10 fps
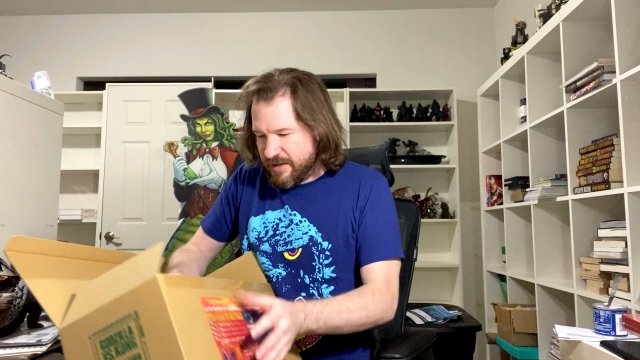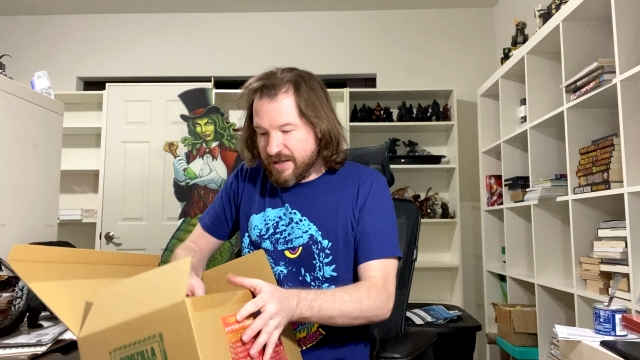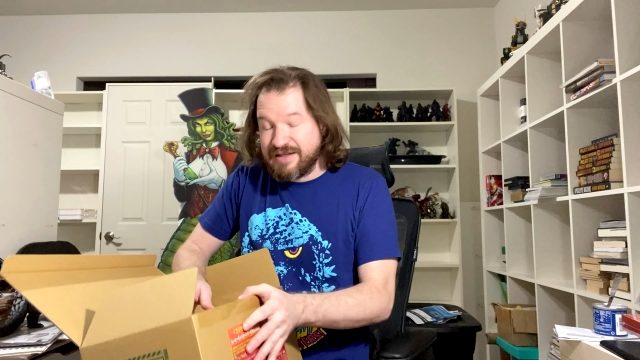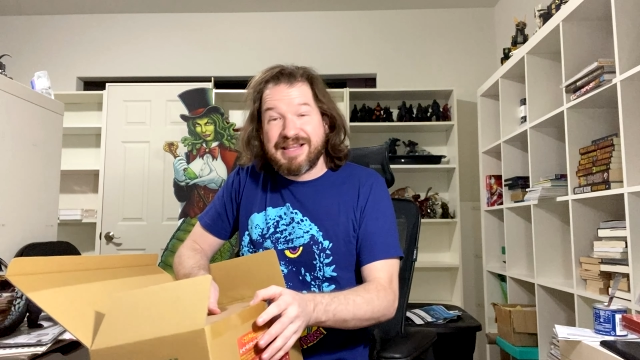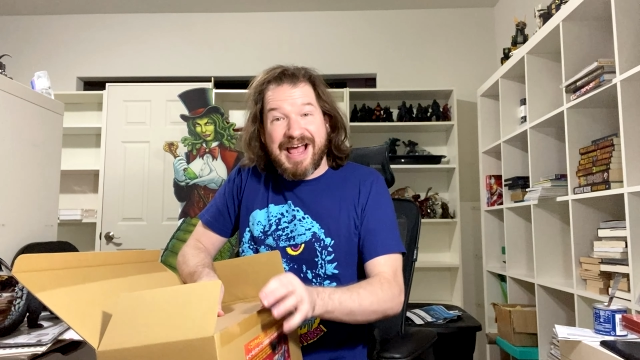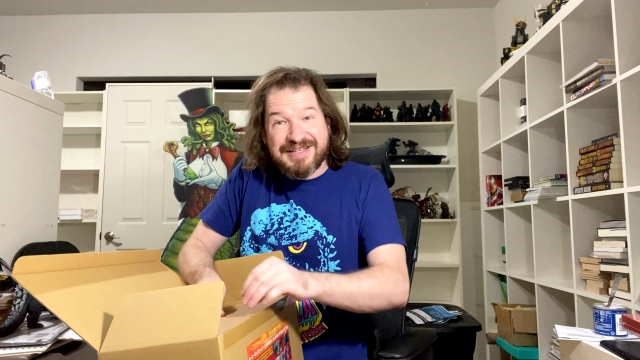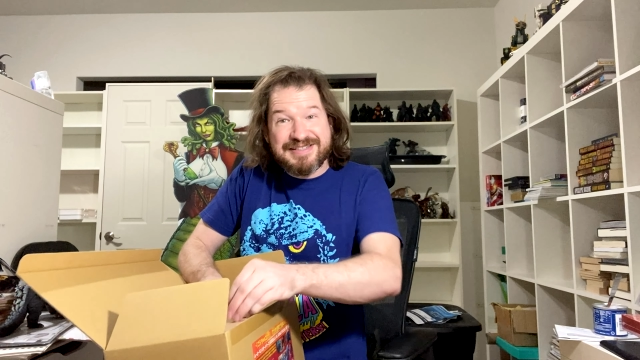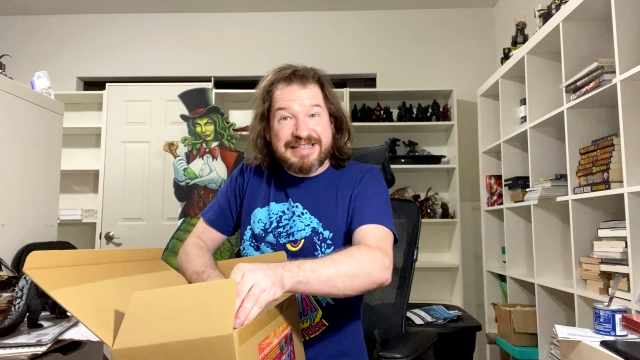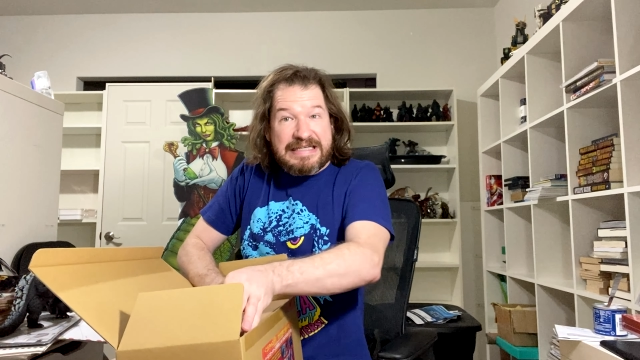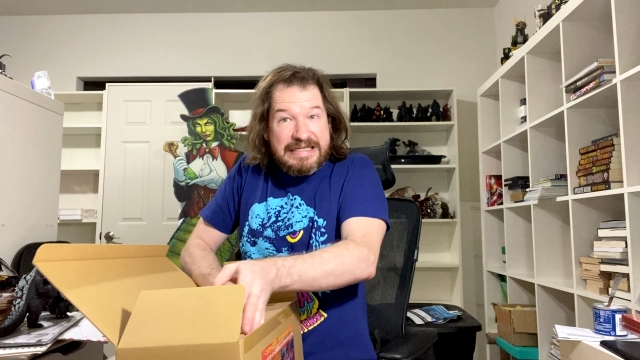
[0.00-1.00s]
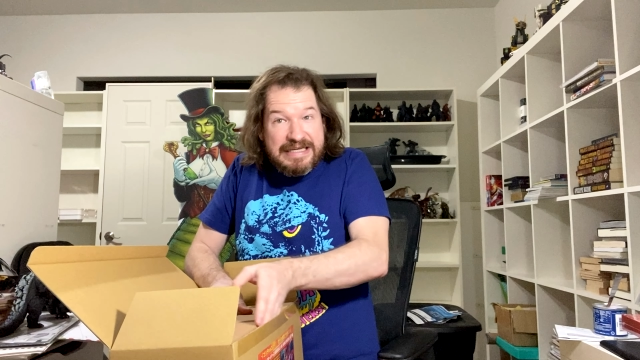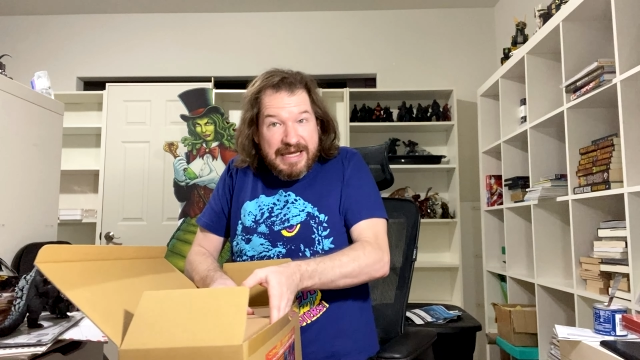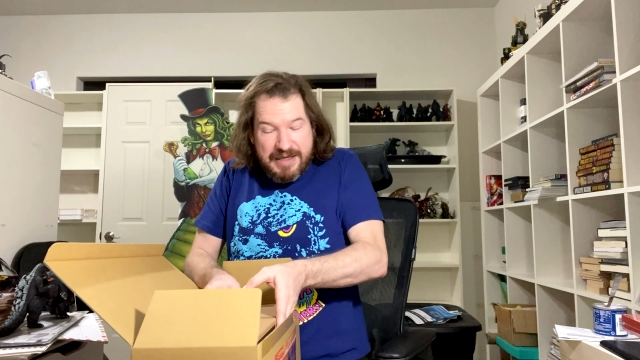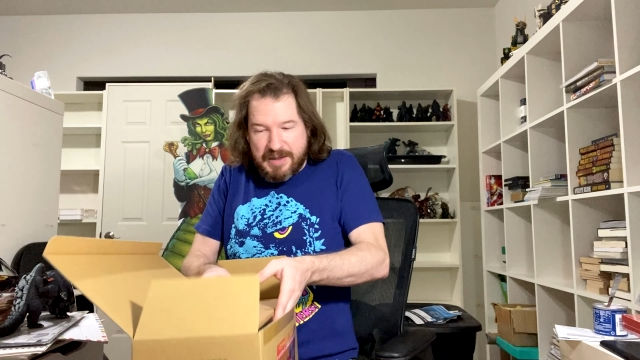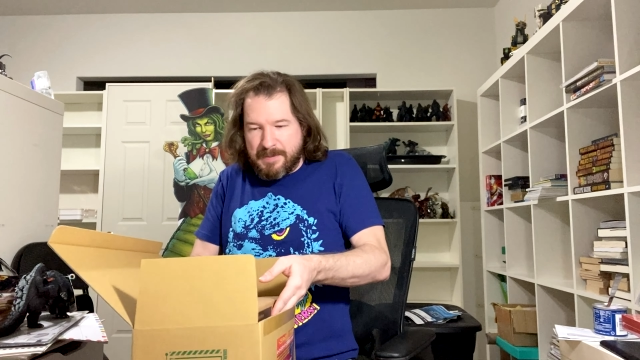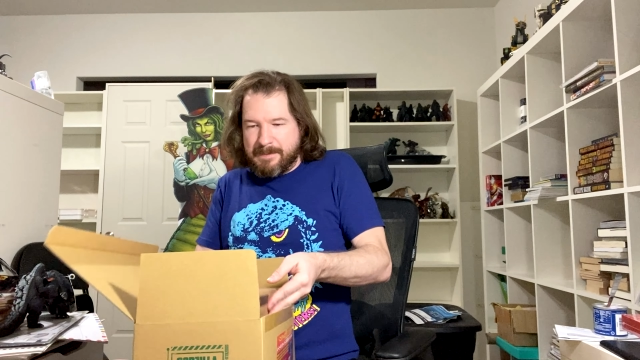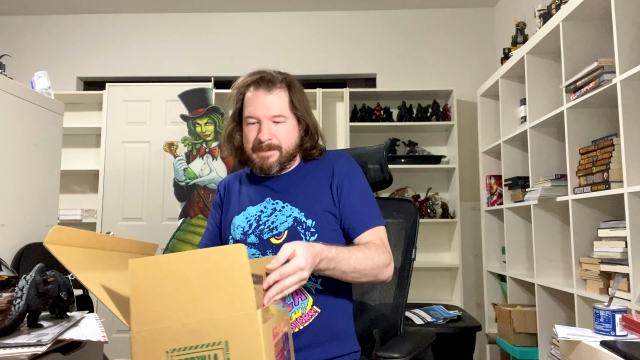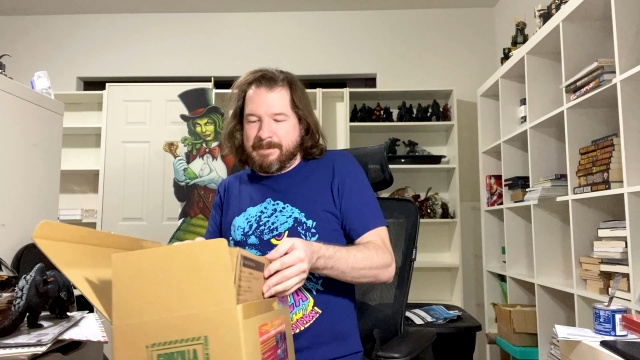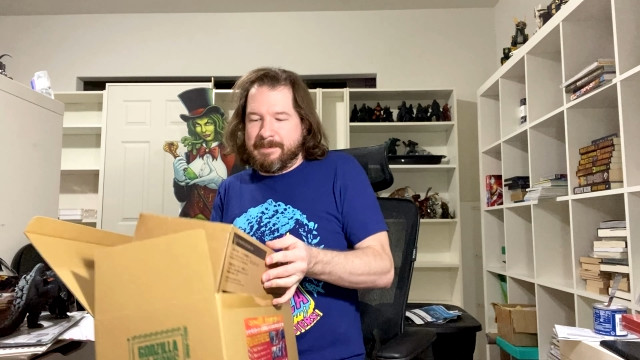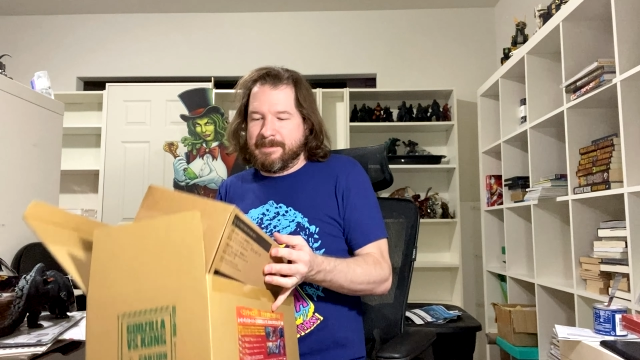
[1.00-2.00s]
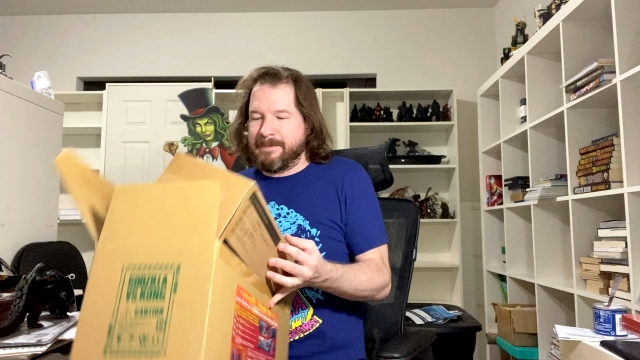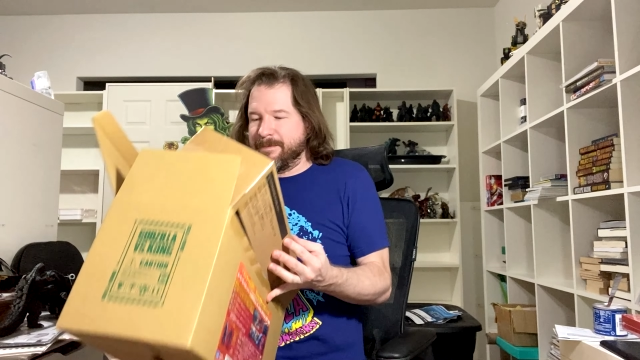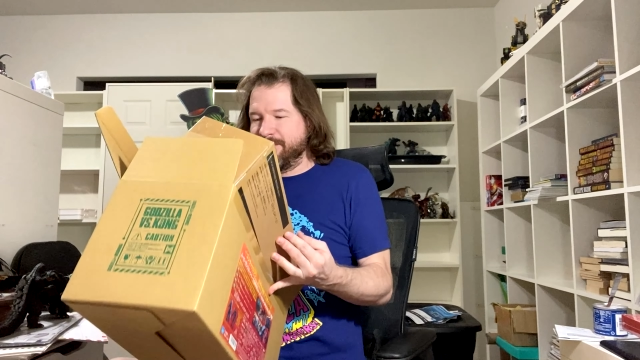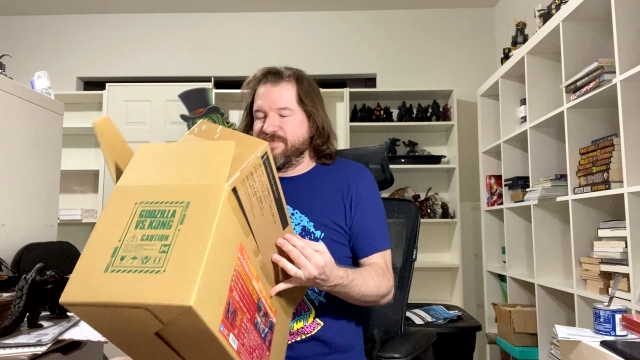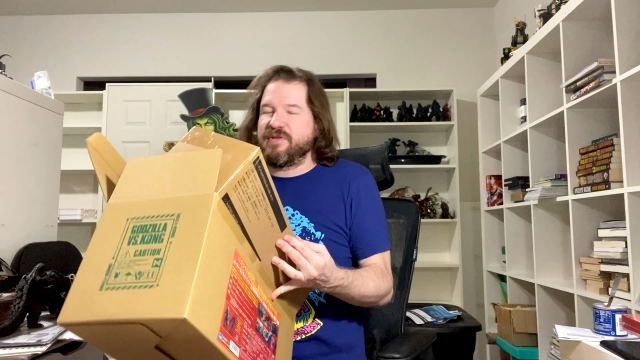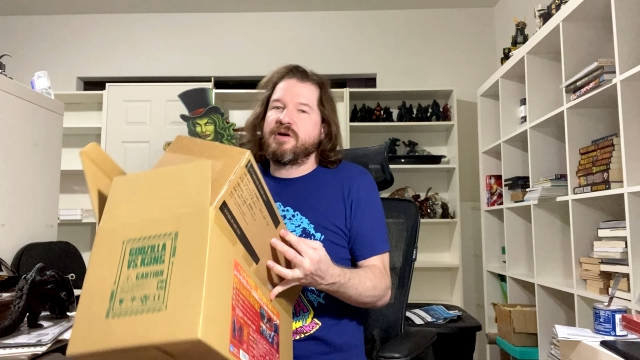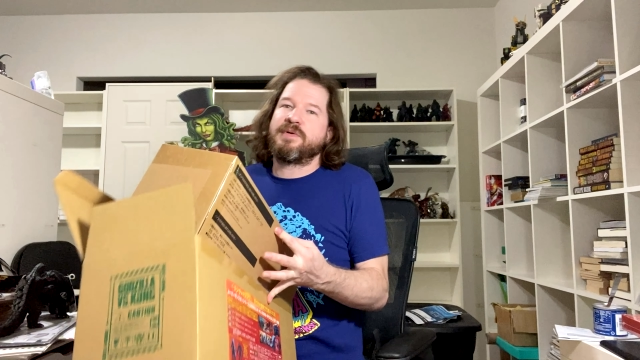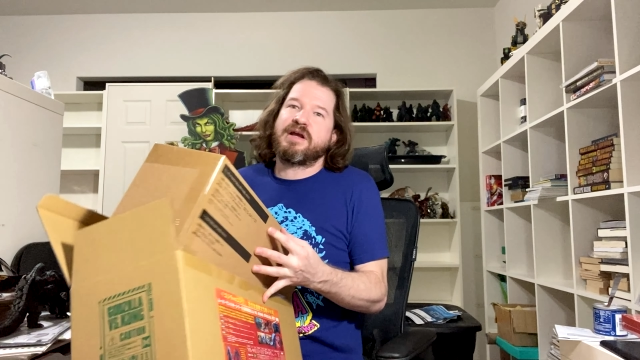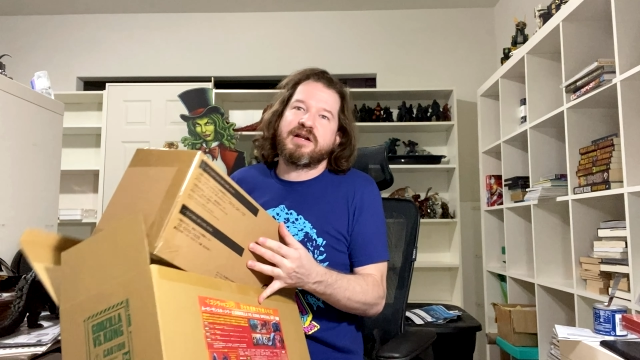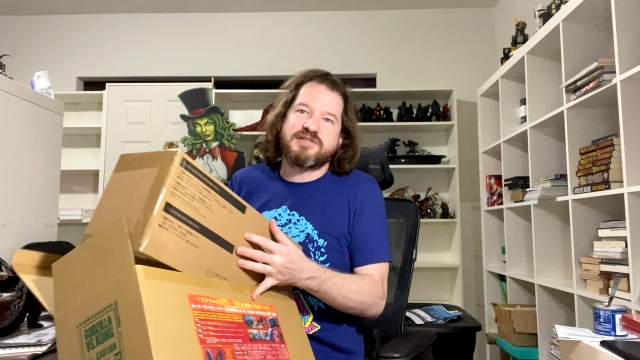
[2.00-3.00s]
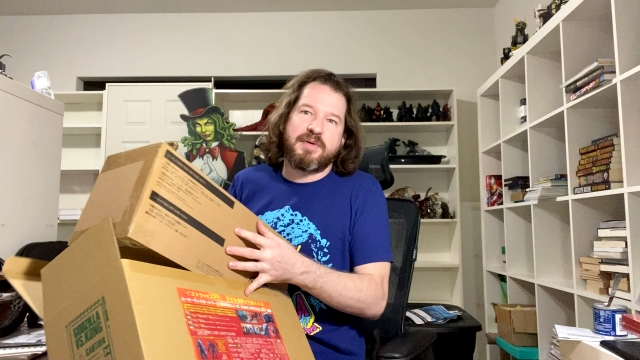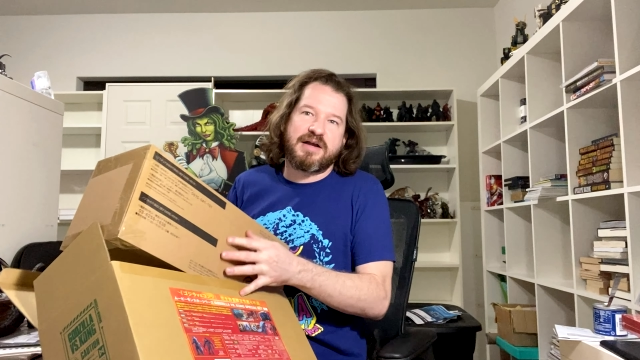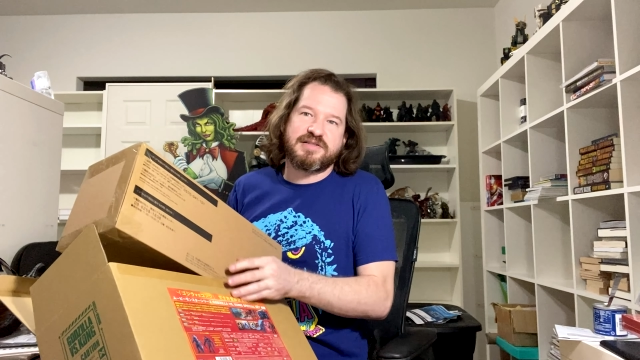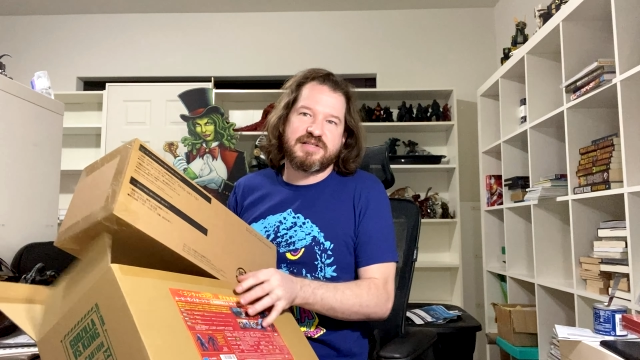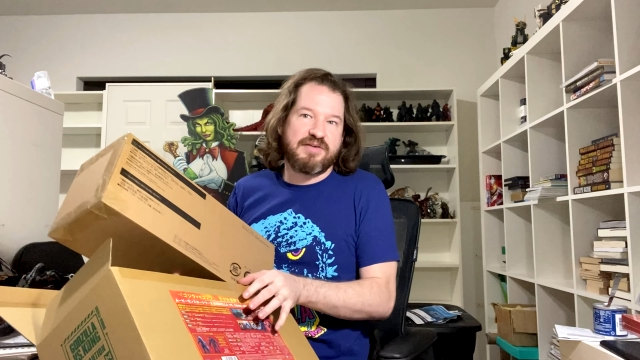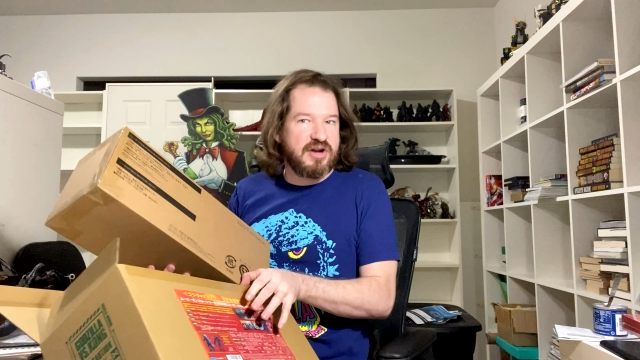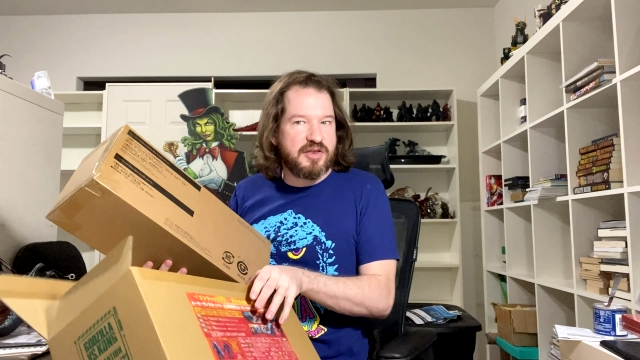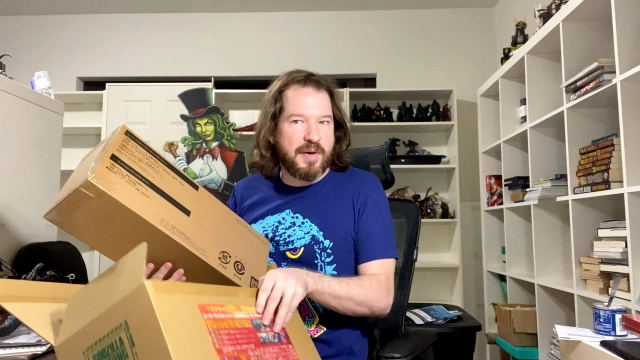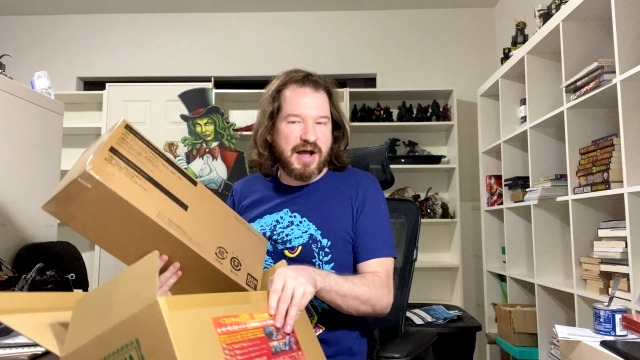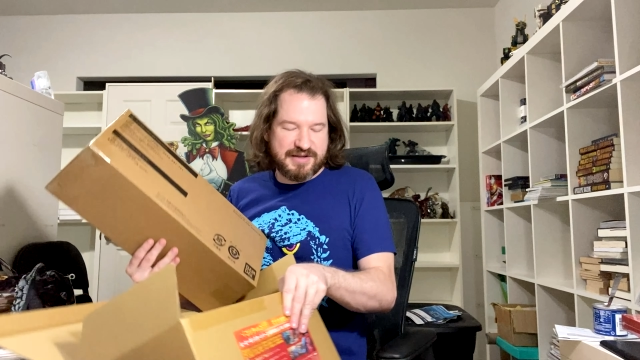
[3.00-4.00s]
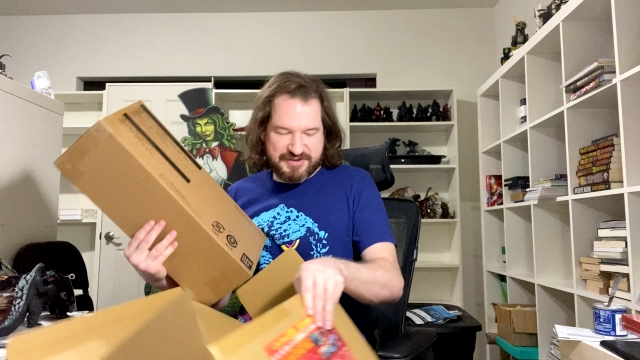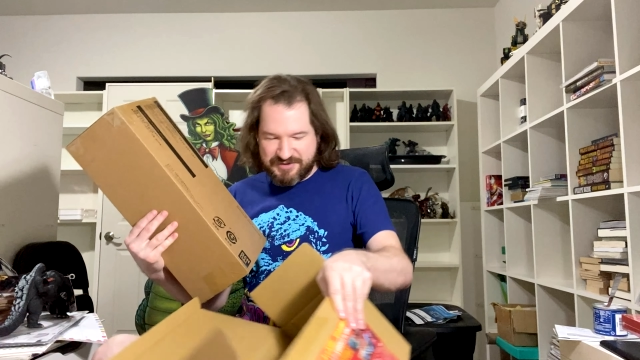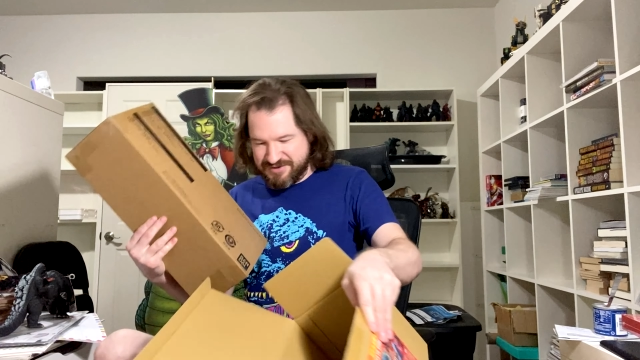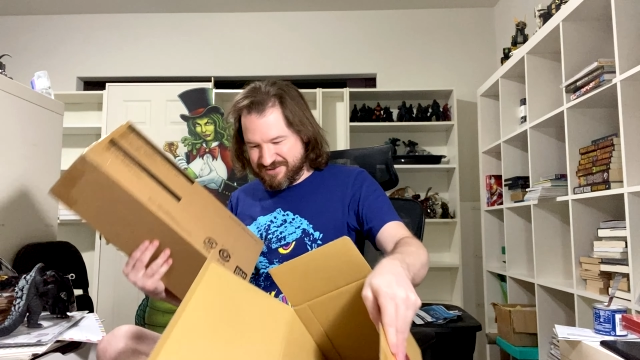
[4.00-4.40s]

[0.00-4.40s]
And lastly, oh my god, it's a box inside of another box.